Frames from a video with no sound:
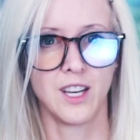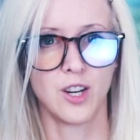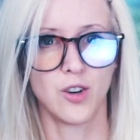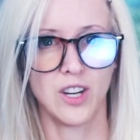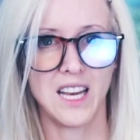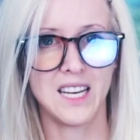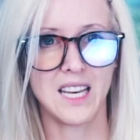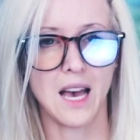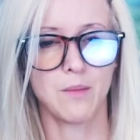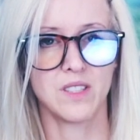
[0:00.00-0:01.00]
Creating
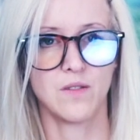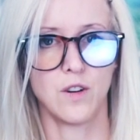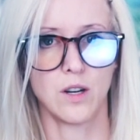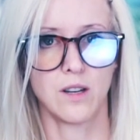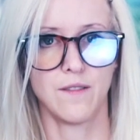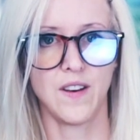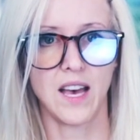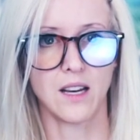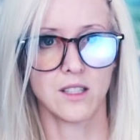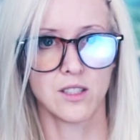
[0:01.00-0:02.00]
atmospheric
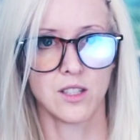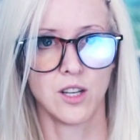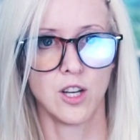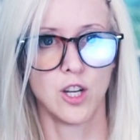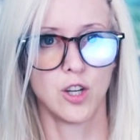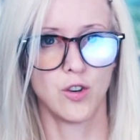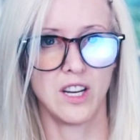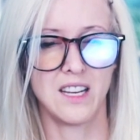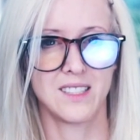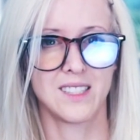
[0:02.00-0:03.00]
effects.
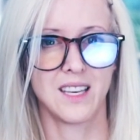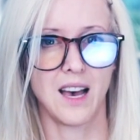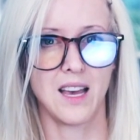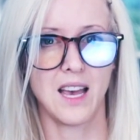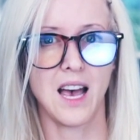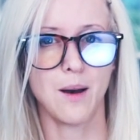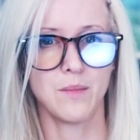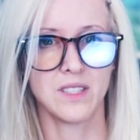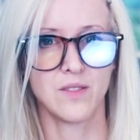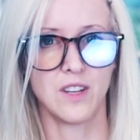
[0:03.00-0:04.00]
Create sky
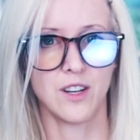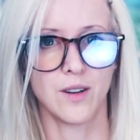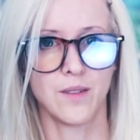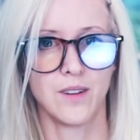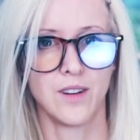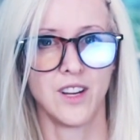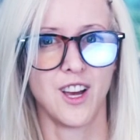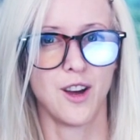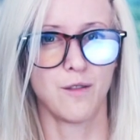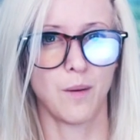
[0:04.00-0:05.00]
atmosphere
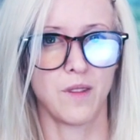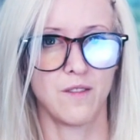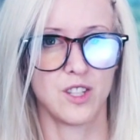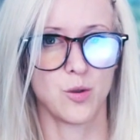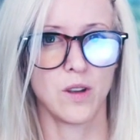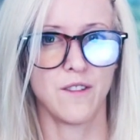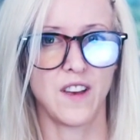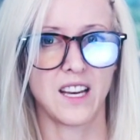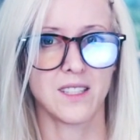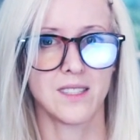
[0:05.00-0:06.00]
from the visual
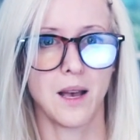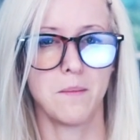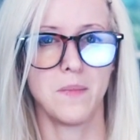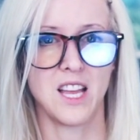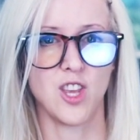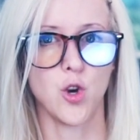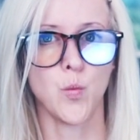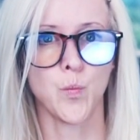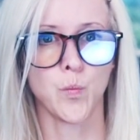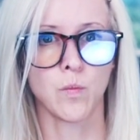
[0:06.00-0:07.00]
effects sub-menu.
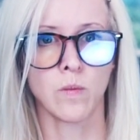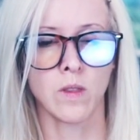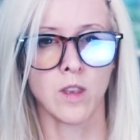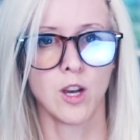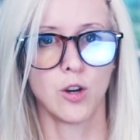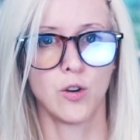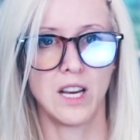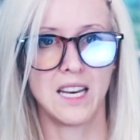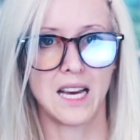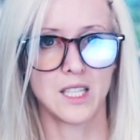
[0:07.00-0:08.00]

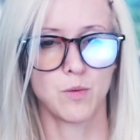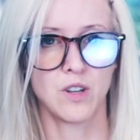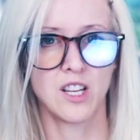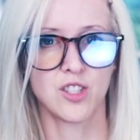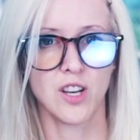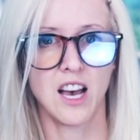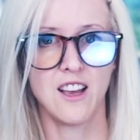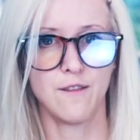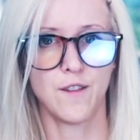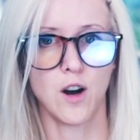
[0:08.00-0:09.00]
Create exponential
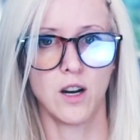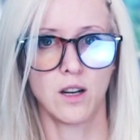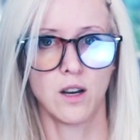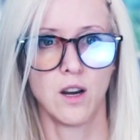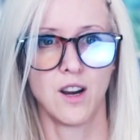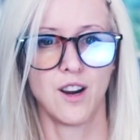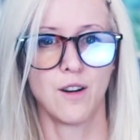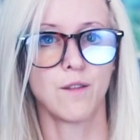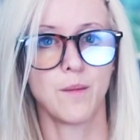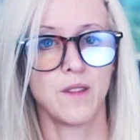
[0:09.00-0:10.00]
height fog
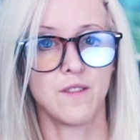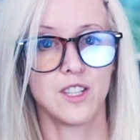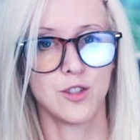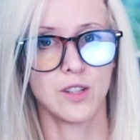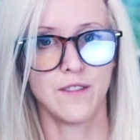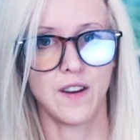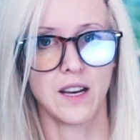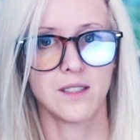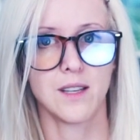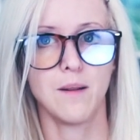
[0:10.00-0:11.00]
from the visual
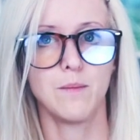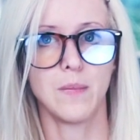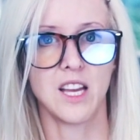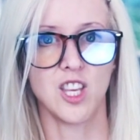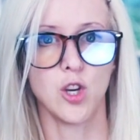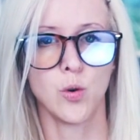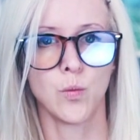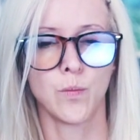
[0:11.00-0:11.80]
effects sub-menu.